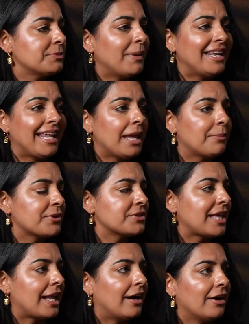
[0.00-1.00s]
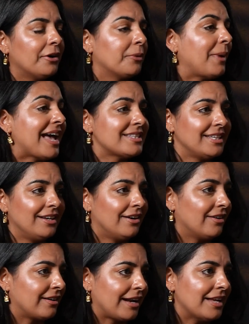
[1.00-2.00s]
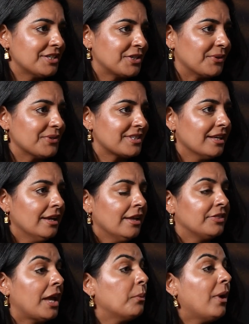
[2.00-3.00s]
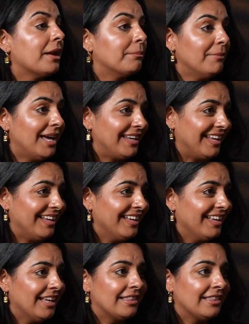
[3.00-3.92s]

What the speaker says: been neighbors that are harassing our ranchos. They want money.